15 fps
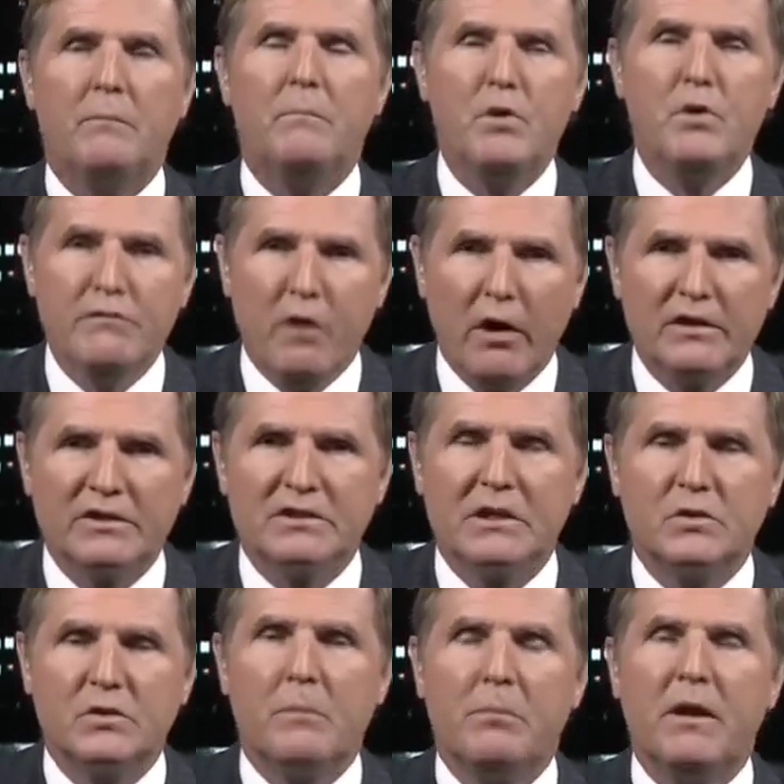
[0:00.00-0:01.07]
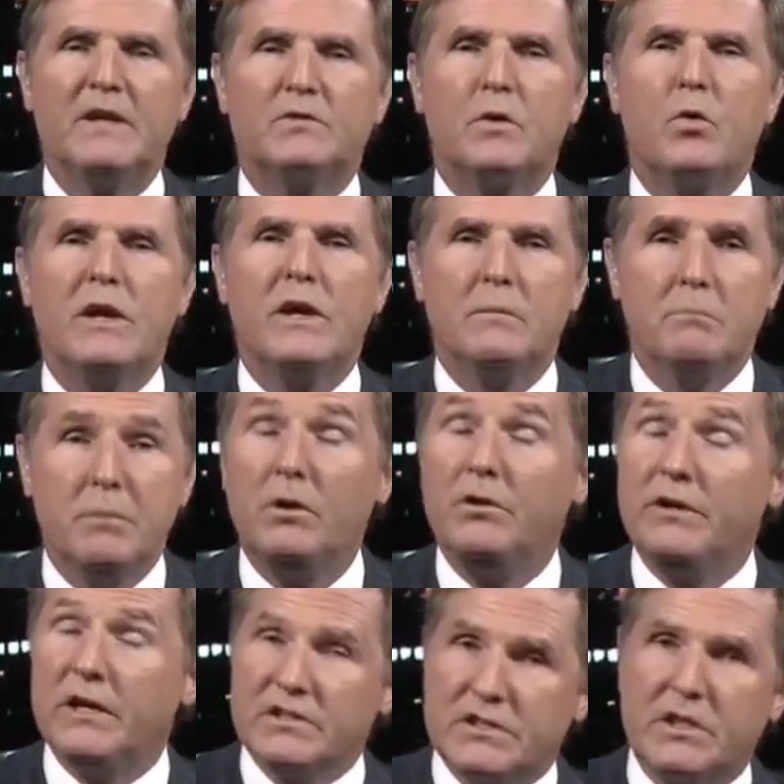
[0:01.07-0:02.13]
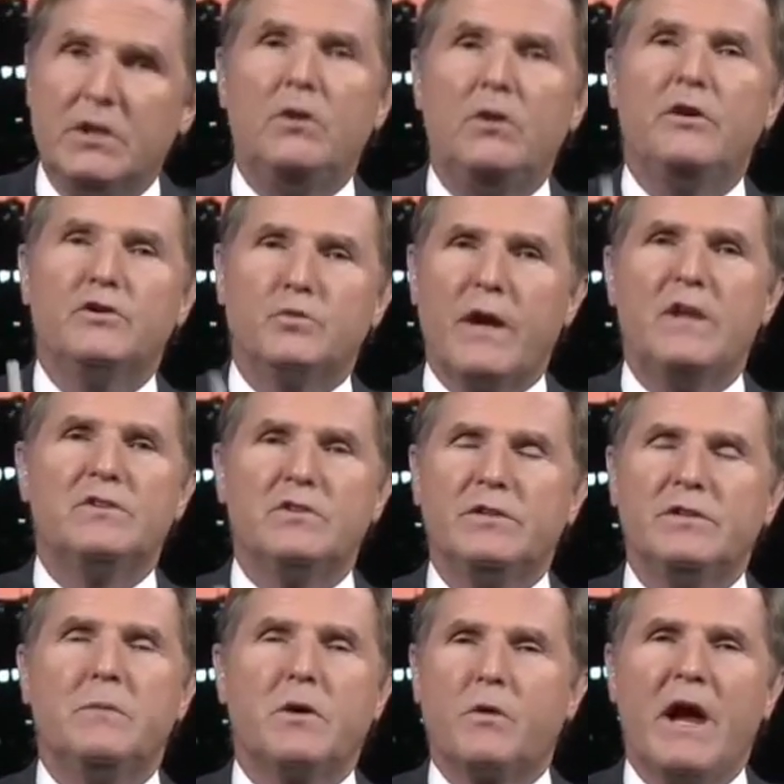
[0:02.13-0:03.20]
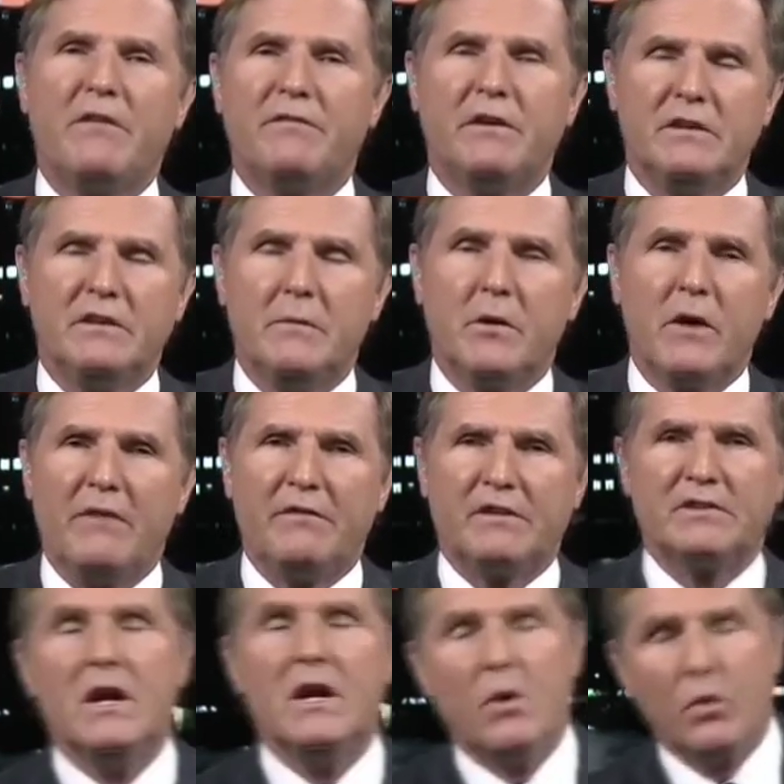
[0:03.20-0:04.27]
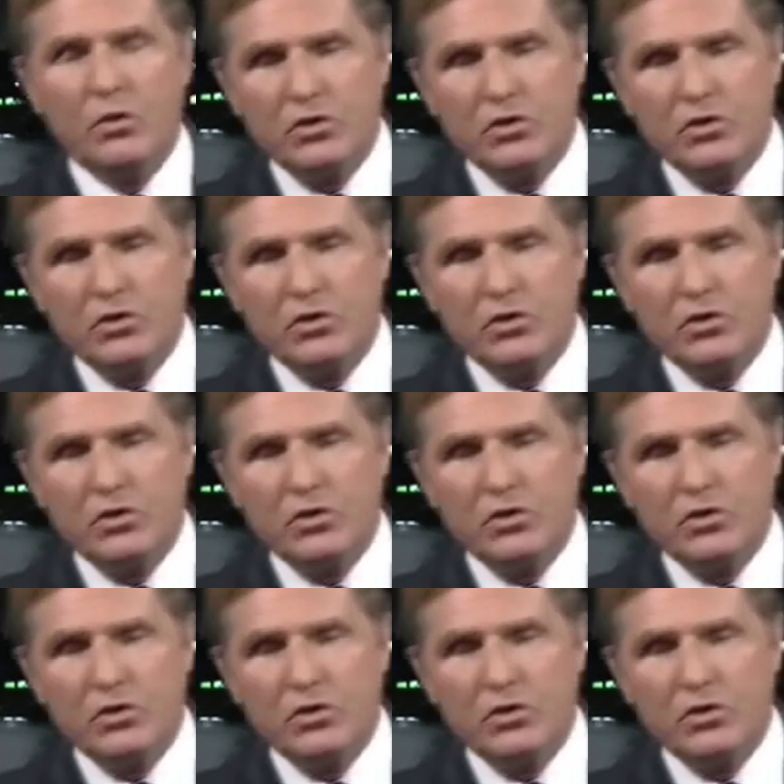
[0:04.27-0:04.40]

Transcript: Move on to a place where we can build until those racial demographics